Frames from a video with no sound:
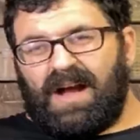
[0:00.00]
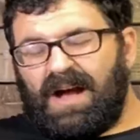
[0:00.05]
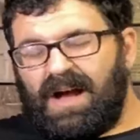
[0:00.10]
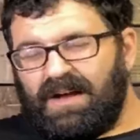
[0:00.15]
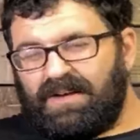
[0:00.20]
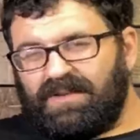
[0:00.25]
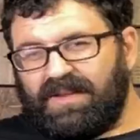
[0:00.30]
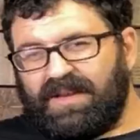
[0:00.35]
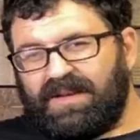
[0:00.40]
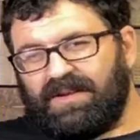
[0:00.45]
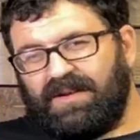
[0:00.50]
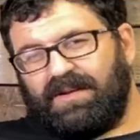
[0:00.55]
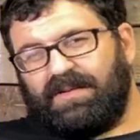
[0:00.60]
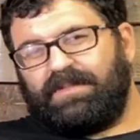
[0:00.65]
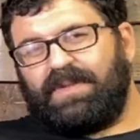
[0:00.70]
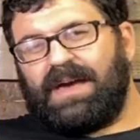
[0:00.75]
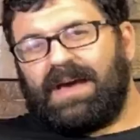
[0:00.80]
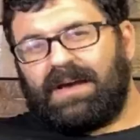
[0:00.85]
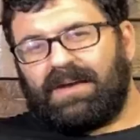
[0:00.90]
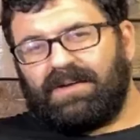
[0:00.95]
ugly
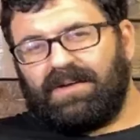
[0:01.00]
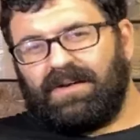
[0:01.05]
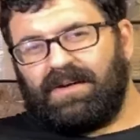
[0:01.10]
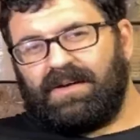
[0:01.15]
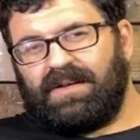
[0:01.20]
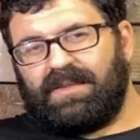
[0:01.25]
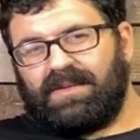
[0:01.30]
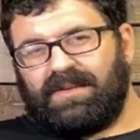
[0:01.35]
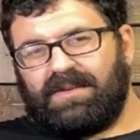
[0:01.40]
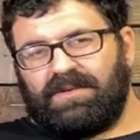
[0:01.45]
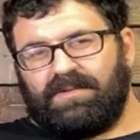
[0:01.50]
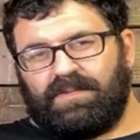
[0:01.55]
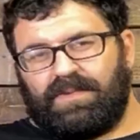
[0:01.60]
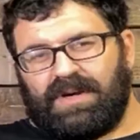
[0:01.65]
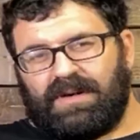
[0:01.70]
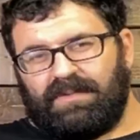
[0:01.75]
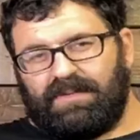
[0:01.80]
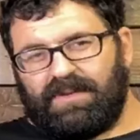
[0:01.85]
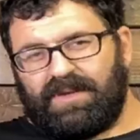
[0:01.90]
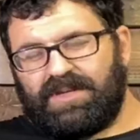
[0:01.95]
compact car, then you
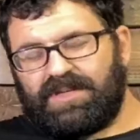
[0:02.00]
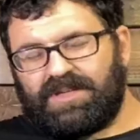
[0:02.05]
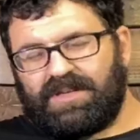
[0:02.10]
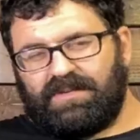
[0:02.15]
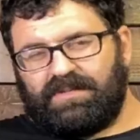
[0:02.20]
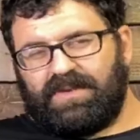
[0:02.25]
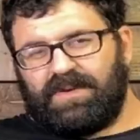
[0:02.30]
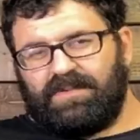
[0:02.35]
probably shouldn't